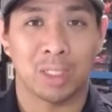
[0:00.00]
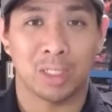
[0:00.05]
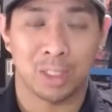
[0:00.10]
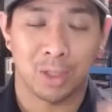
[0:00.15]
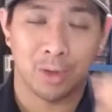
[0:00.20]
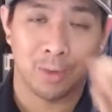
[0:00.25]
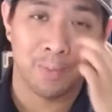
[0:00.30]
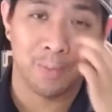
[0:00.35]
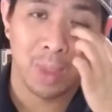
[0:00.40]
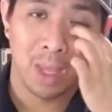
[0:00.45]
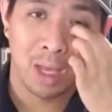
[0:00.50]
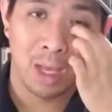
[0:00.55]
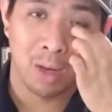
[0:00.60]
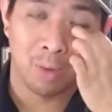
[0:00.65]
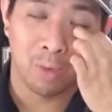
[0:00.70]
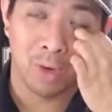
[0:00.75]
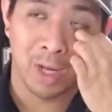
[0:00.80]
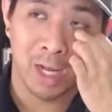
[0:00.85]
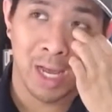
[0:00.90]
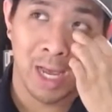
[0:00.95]
So
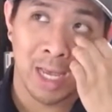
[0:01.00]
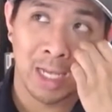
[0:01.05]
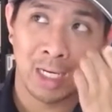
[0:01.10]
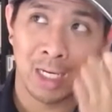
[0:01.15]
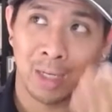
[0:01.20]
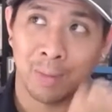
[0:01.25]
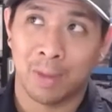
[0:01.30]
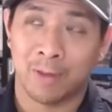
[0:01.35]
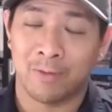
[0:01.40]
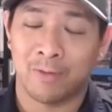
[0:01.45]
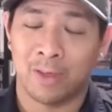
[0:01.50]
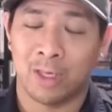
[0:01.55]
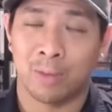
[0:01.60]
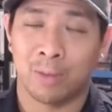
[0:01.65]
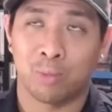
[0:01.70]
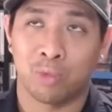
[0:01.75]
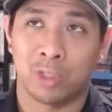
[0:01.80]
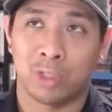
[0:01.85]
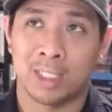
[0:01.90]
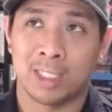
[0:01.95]
what I ended up giving
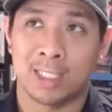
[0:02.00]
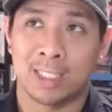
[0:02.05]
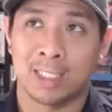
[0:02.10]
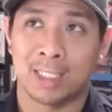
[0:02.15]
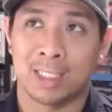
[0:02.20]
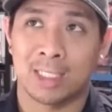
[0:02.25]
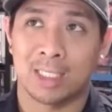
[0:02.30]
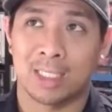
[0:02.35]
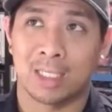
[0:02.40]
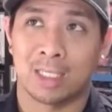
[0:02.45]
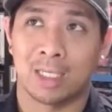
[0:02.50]
up was